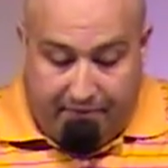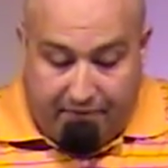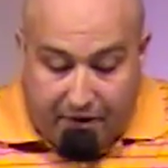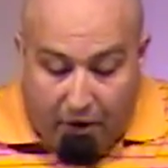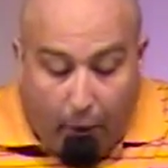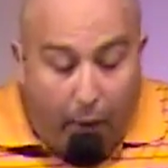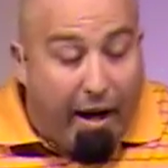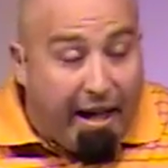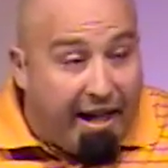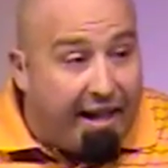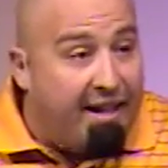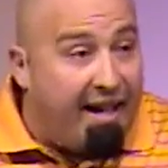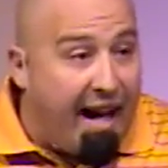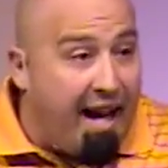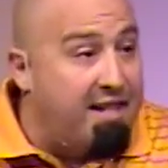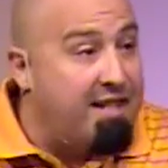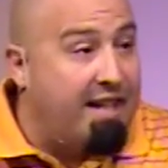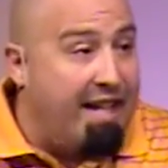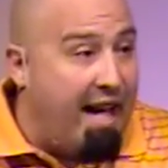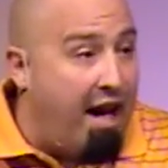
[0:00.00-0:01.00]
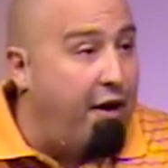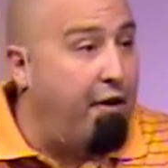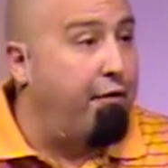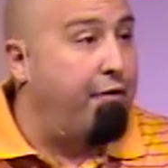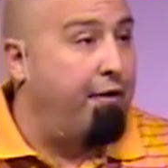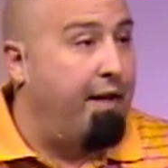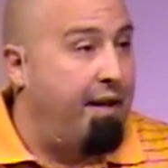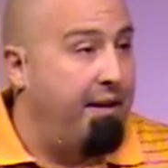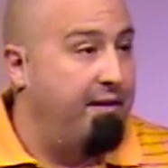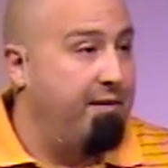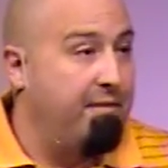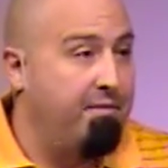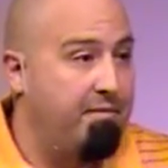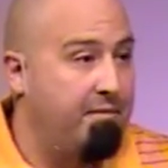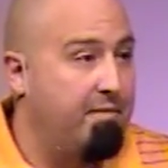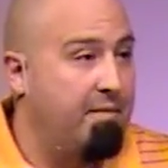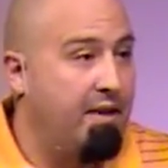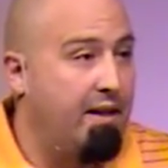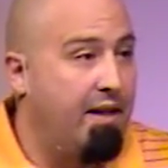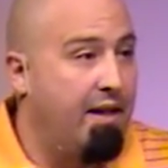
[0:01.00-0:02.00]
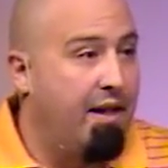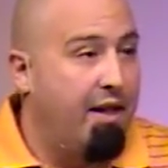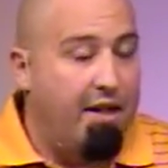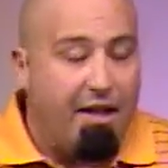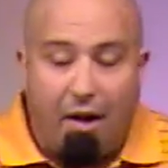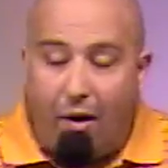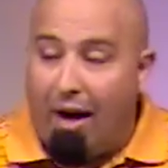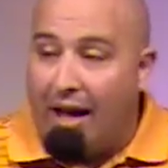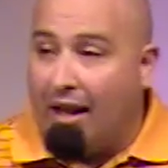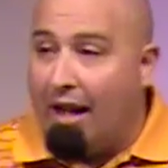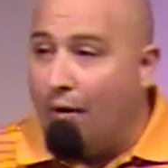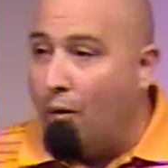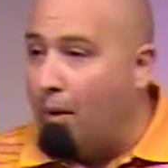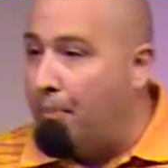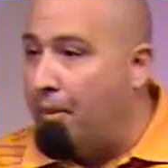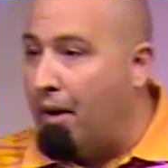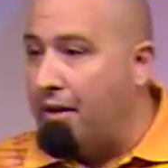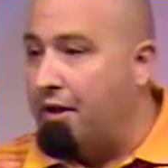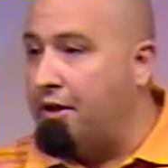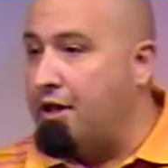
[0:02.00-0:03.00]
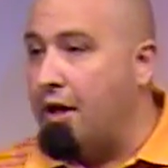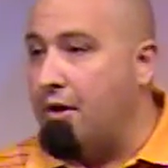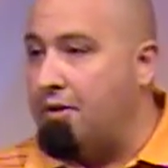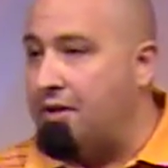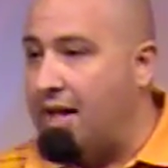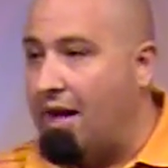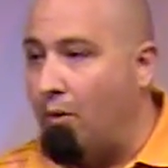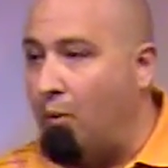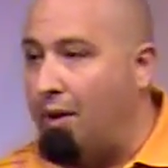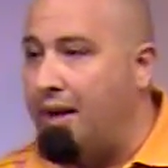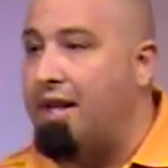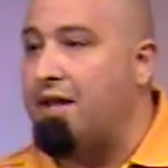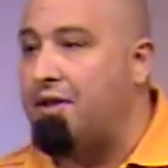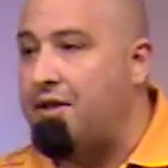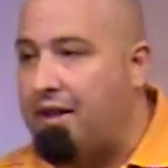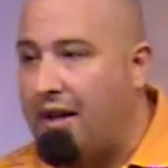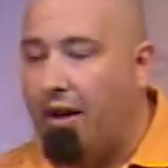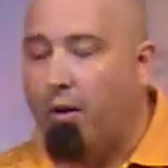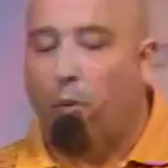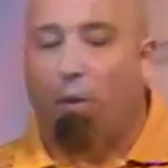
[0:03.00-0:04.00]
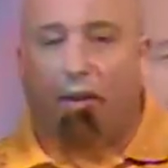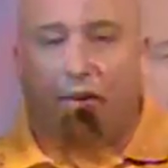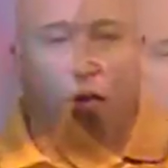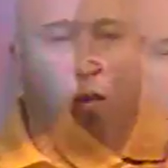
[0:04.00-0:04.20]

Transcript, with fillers: to recognize a counterfeit. You know, I love what Brother Joe said when his son went